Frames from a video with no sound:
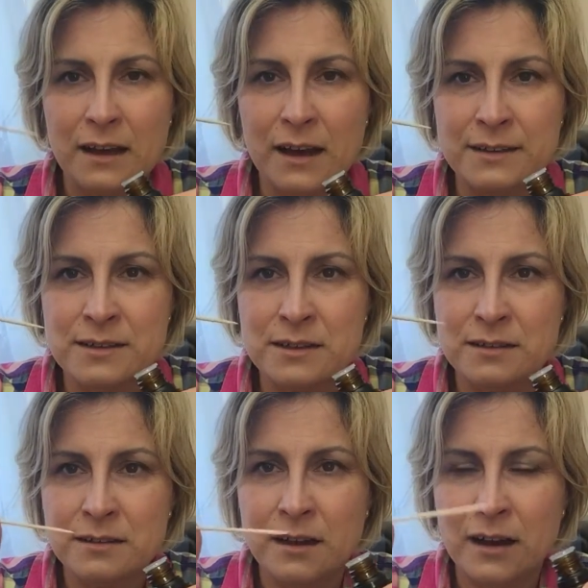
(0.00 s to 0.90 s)
and
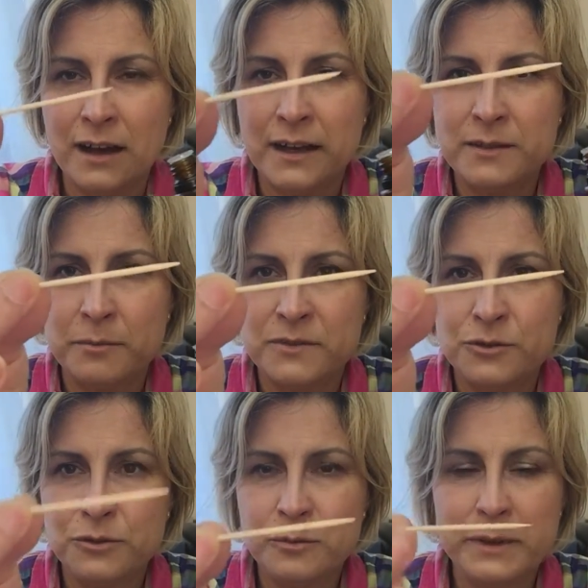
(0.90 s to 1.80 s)
I had a
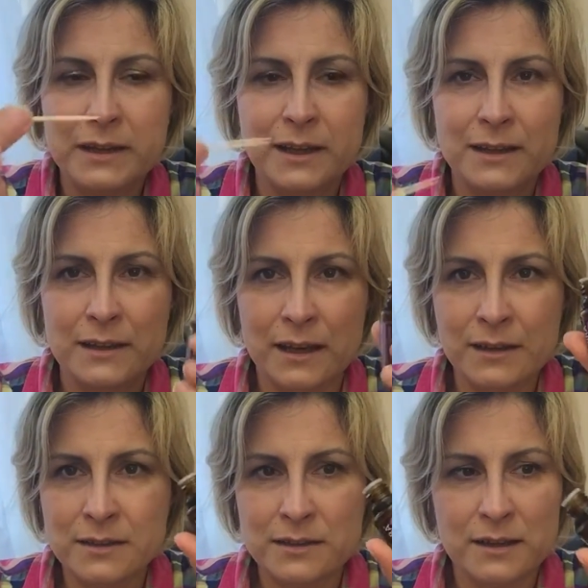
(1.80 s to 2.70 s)
toothpick like that.